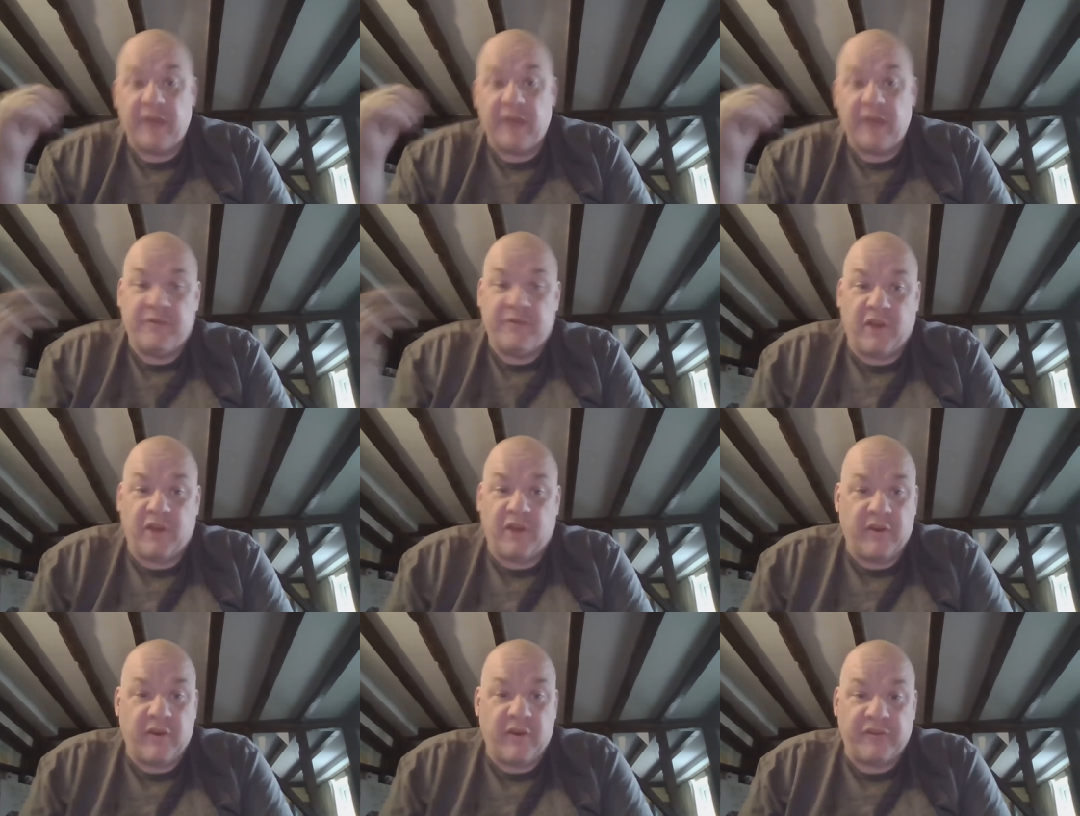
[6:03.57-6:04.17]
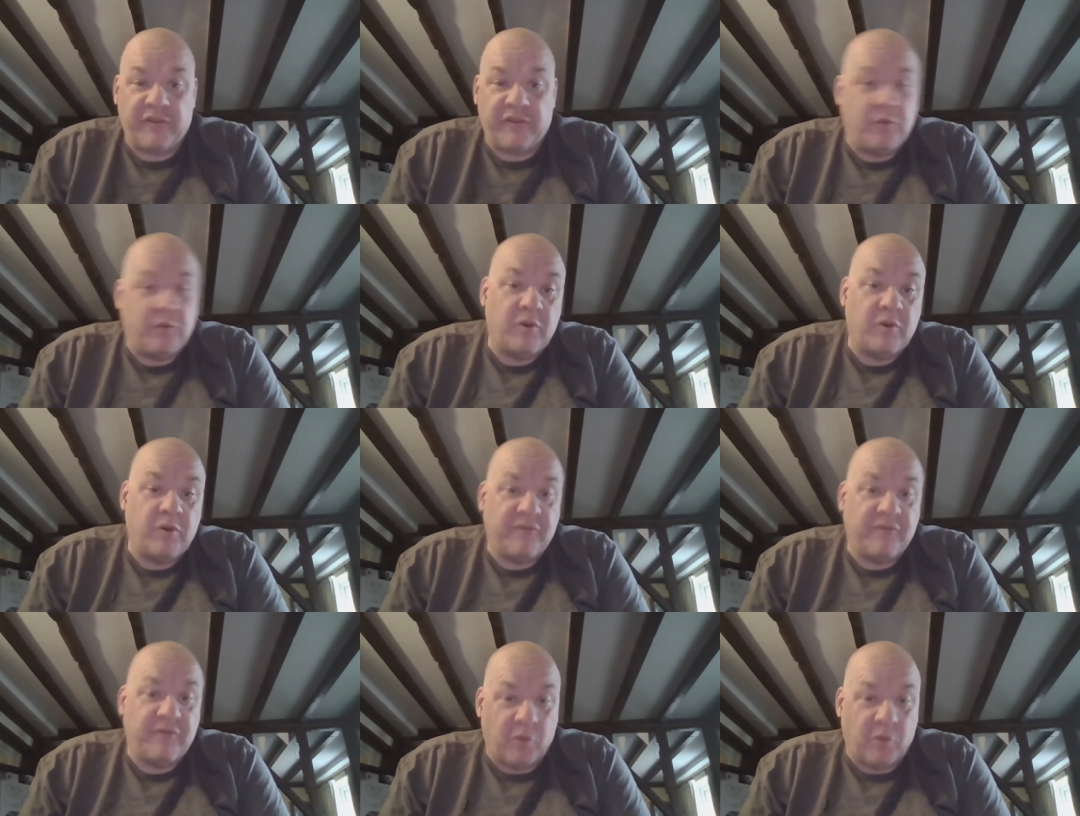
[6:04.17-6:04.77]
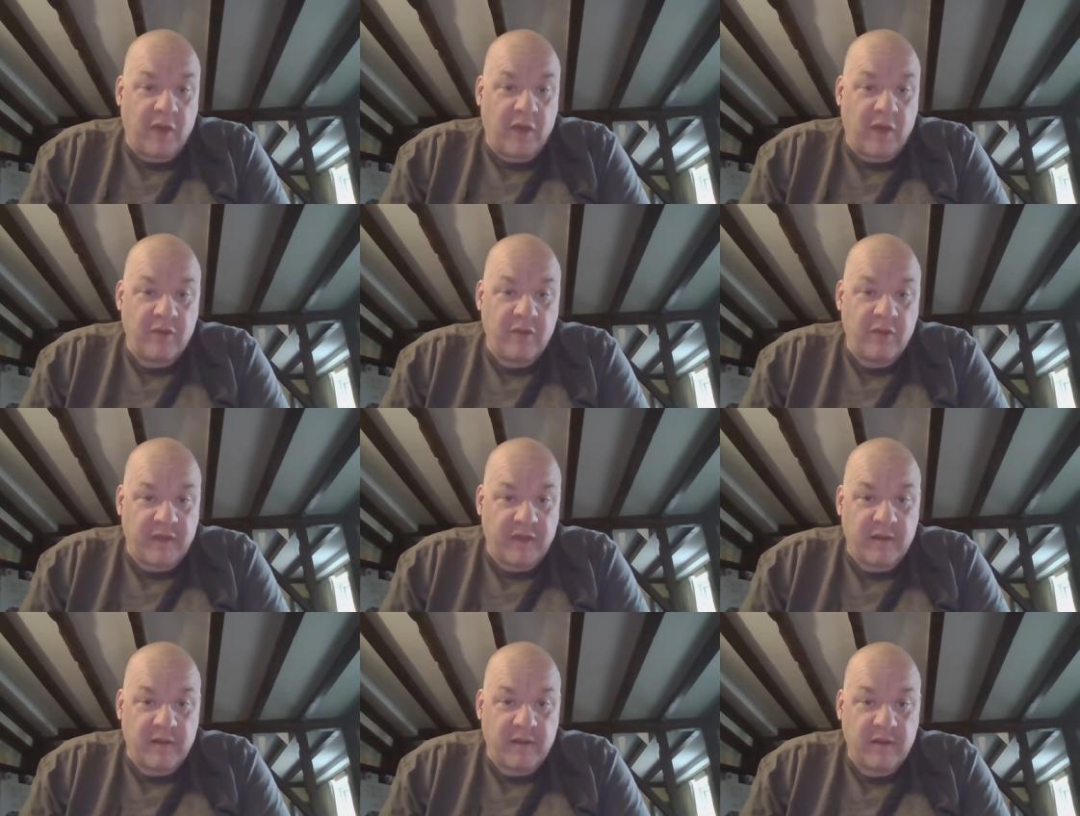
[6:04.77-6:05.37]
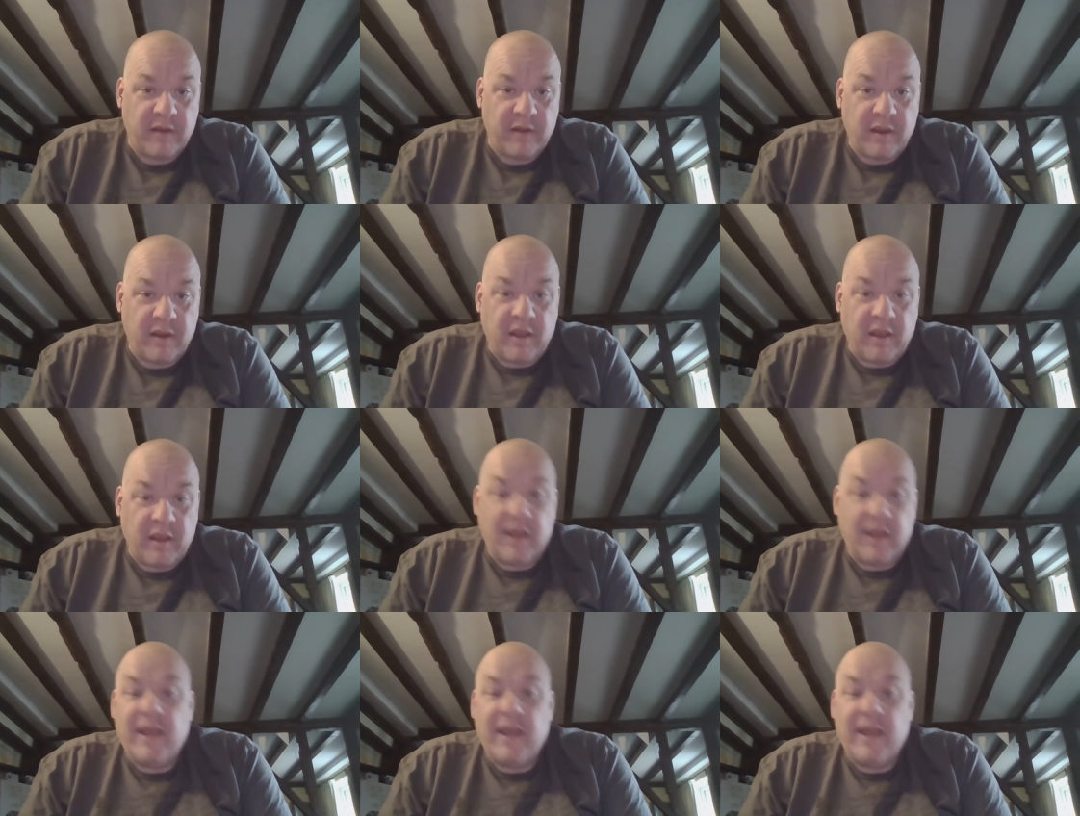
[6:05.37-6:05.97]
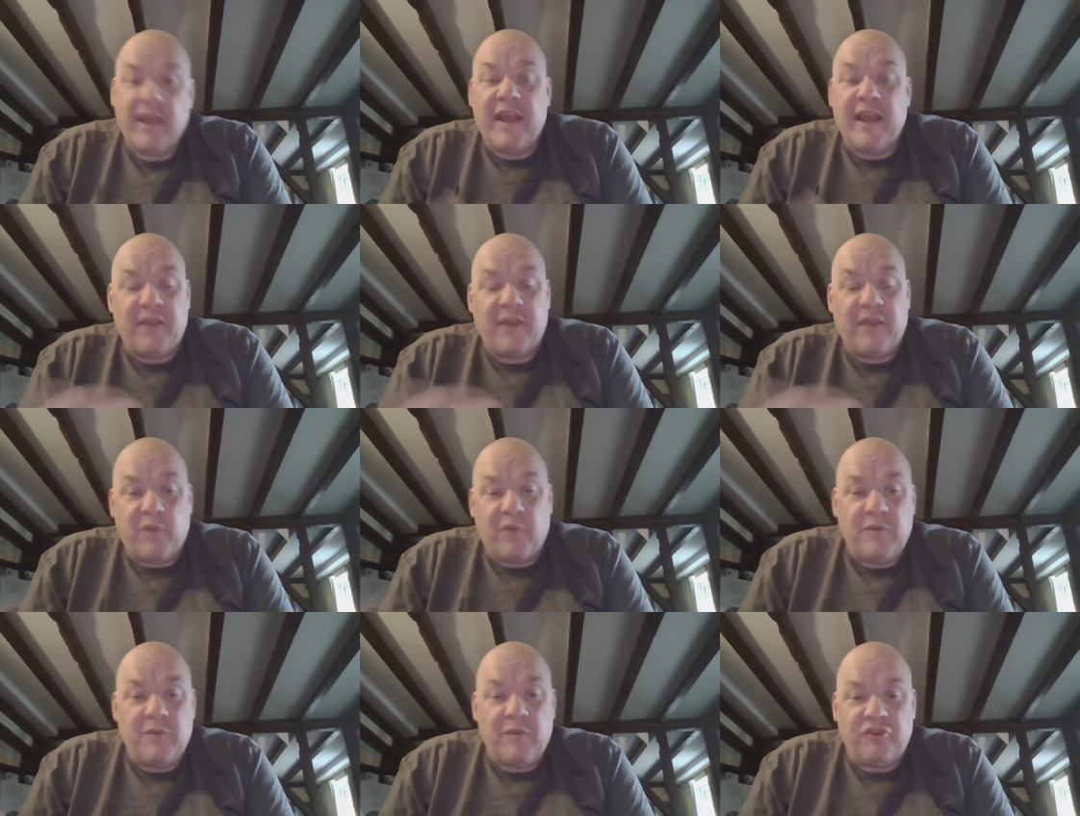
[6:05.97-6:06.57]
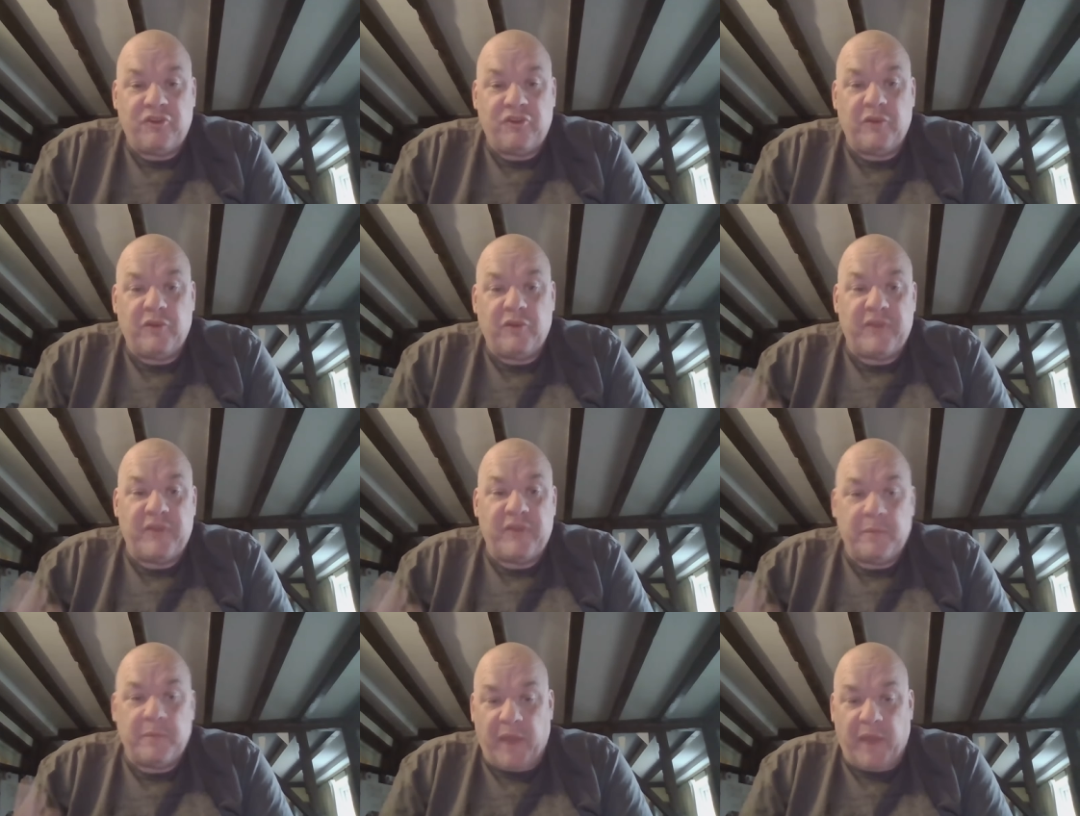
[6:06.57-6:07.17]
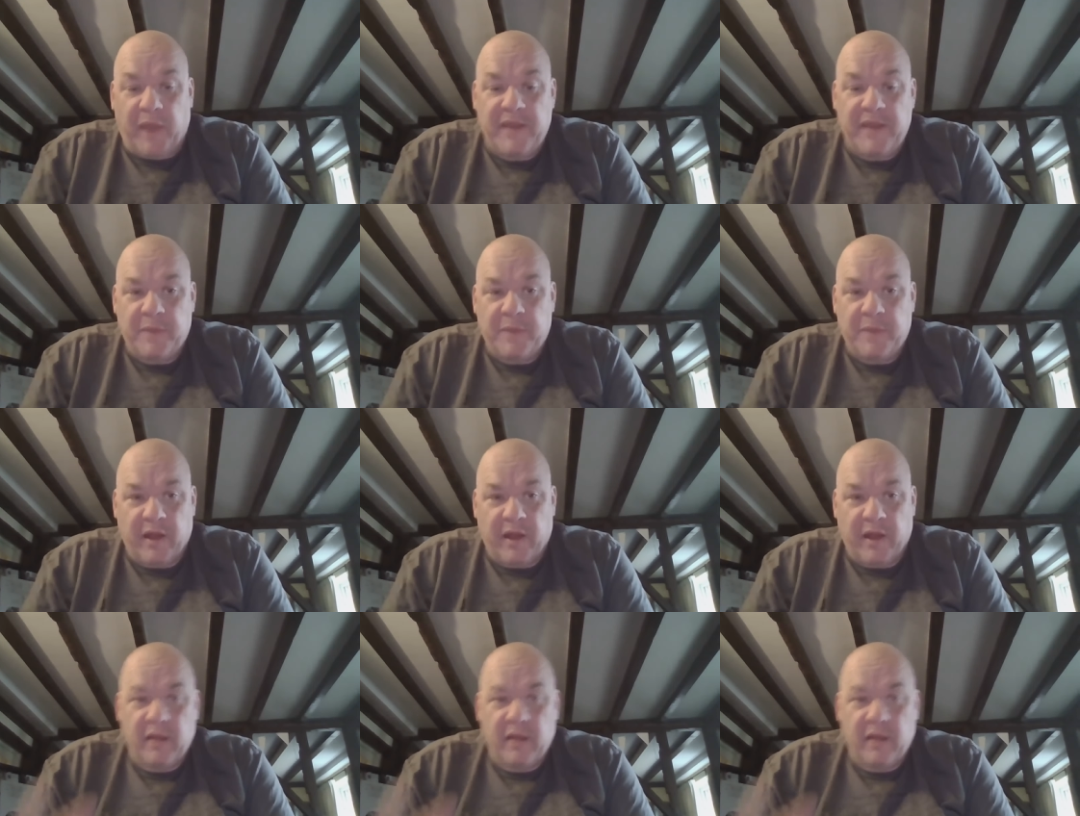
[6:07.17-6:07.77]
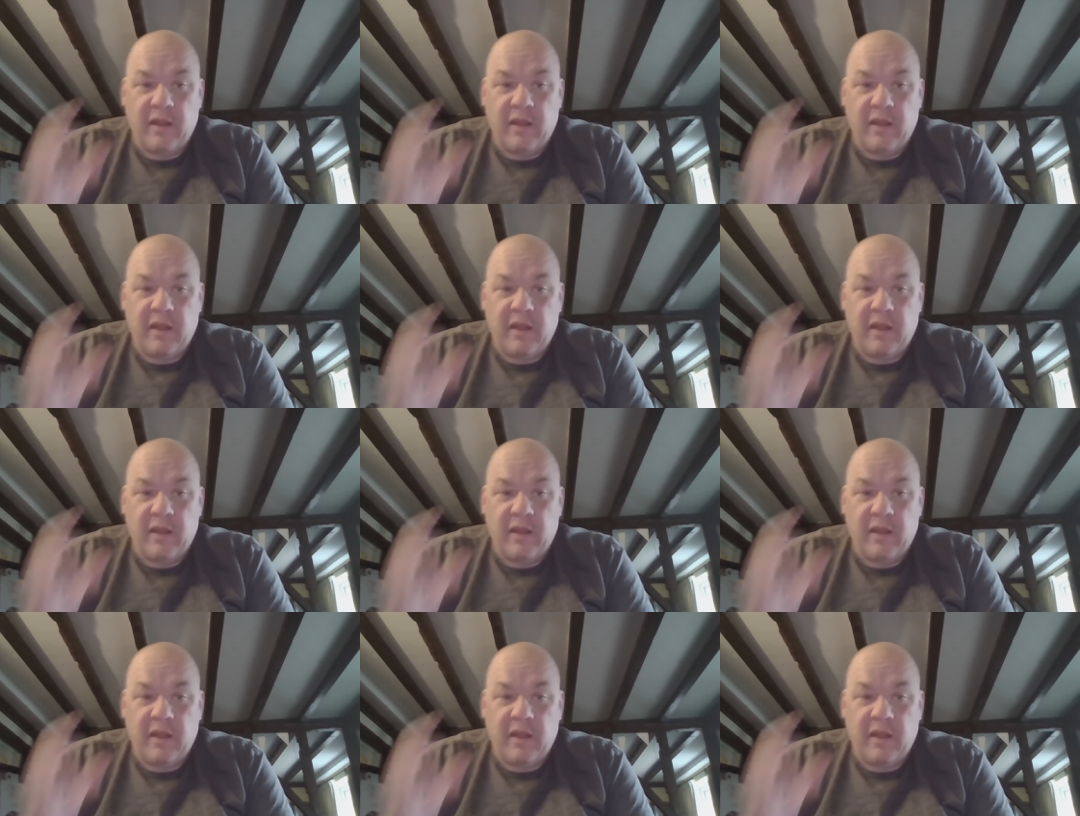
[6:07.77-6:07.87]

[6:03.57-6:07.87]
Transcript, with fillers: and the target's still going to fall over. If we were shooting paper,